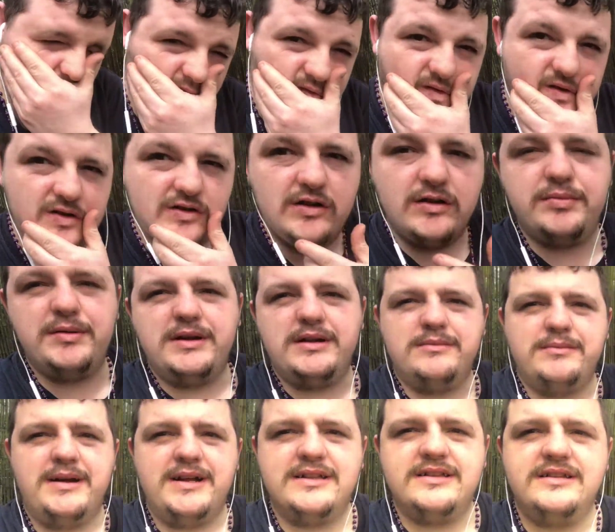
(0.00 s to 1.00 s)
it's just been
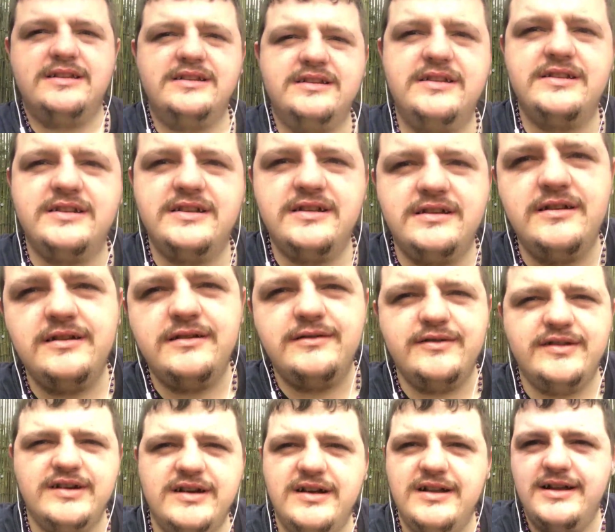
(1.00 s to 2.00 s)
a madness,
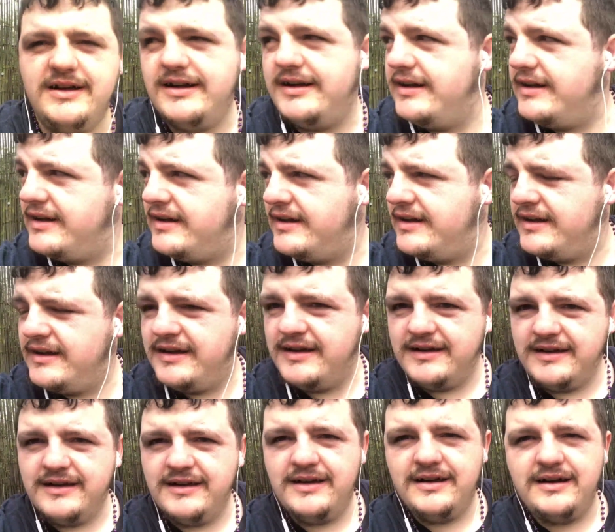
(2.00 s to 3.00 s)
really.
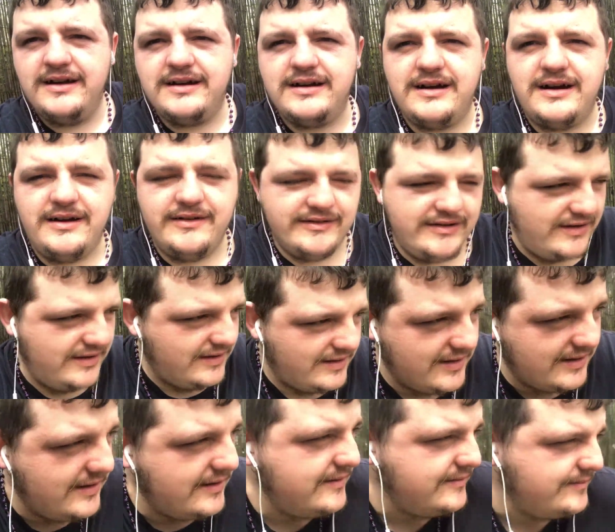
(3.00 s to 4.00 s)
Can't really.